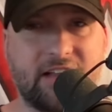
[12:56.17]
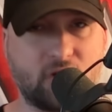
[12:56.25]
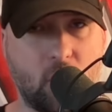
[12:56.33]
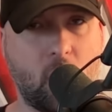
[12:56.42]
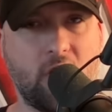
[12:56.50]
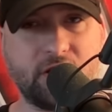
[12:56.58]

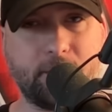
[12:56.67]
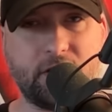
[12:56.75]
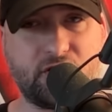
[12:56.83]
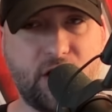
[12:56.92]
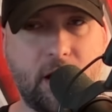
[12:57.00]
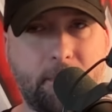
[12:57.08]
earned to be
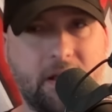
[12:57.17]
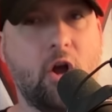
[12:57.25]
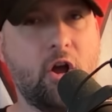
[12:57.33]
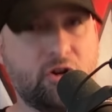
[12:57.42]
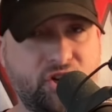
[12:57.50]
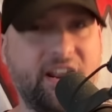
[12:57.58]
champion?
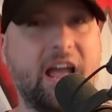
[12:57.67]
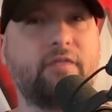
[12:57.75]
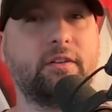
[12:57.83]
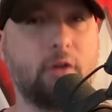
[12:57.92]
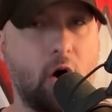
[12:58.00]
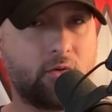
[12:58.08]
Should he have
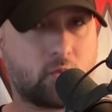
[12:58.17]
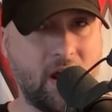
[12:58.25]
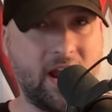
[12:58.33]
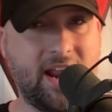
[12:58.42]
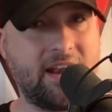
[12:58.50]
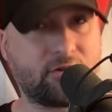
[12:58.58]
a long
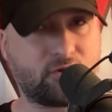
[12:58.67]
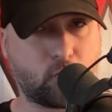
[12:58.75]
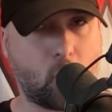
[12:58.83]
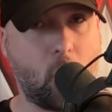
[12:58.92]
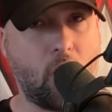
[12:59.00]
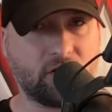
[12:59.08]
reign as
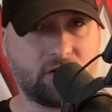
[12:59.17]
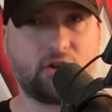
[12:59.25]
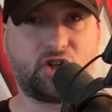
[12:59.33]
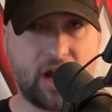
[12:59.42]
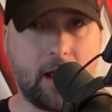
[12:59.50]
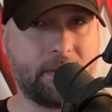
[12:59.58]
world
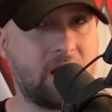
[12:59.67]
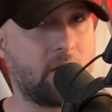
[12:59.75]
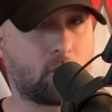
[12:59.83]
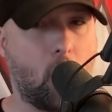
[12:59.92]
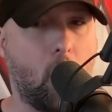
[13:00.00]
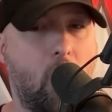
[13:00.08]
champion
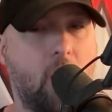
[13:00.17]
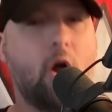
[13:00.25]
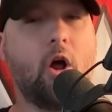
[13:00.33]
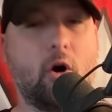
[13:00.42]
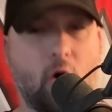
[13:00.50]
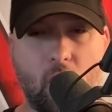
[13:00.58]
on Raw?
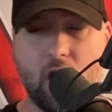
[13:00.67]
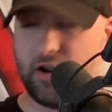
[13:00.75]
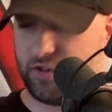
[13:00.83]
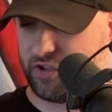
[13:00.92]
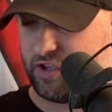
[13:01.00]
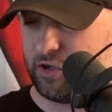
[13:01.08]
Or
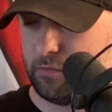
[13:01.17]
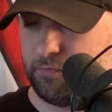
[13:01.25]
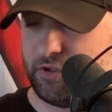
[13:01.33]
do you